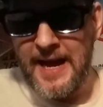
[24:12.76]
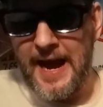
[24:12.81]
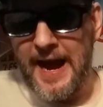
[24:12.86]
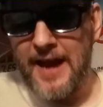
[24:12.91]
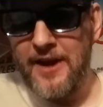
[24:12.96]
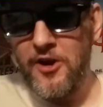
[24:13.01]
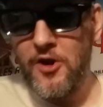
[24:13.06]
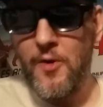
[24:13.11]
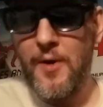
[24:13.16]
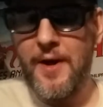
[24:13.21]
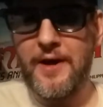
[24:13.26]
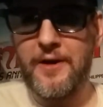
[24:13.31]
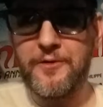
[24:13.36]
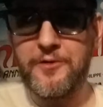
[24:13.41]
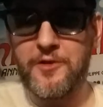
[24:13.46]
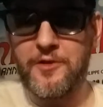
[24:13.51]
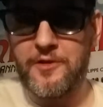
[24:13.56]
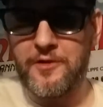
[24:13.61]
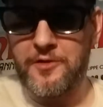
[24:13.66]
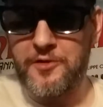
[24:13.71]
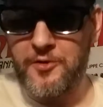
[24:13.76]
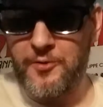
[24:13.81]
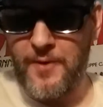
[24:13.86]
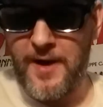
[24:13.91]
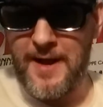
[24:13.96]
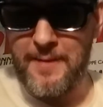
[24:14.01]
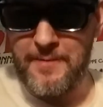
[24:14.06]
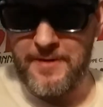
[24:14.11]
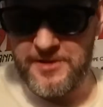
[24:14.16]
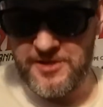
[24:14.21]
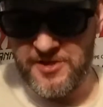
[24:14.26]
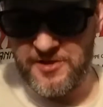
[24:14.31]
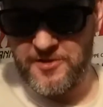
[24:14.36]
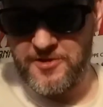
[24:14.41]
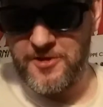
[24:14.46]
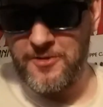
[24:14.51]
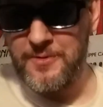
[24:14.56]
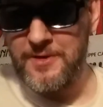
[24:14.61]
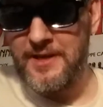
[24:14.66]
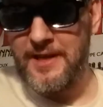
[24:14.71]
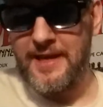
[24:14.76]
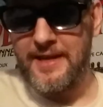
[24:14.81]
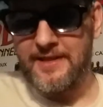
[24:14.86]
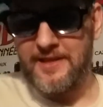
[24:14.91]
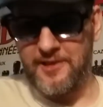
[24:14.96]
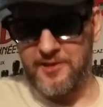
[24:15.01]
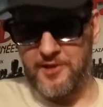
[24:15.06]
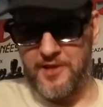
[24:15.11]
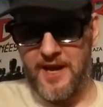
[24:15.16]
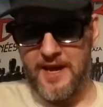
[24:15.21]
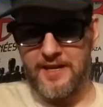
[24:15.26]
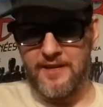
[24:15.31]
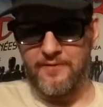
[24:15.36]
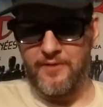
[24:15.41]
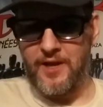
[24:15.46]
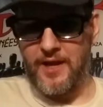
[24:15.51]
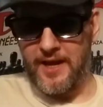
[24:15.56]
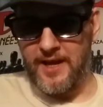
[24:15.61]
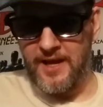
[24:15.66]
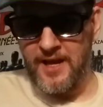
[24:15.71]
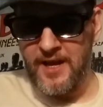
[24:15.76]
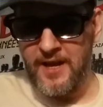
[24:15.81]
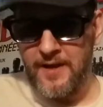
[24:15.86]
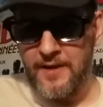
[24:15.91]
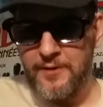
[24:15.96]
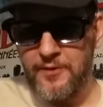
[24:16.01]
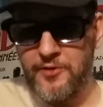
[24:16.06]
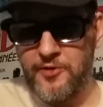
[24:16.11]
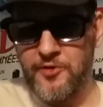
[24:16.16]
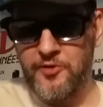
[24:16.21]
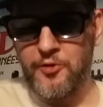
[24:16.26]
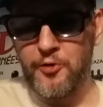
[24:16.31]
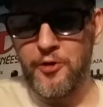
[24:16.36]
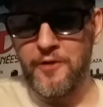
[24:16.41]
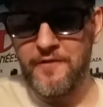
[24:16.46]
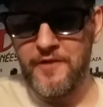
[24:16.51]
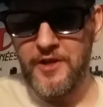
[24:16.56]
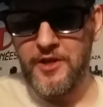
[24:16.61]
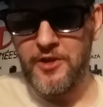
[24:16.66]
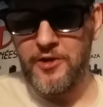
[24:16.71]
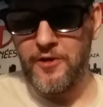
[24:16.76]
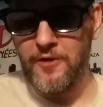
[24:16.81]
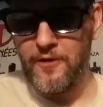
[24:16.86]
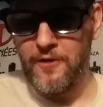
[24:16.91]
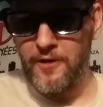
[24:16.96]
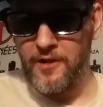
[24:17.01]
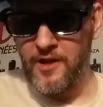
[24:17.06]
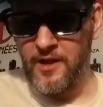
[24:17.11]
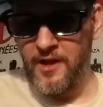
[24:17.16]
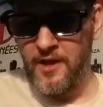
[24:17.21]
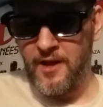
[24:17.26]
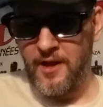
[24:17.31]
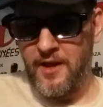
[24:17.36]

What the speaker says: I don't know how else to describe it. She's doing like this kind of like cervical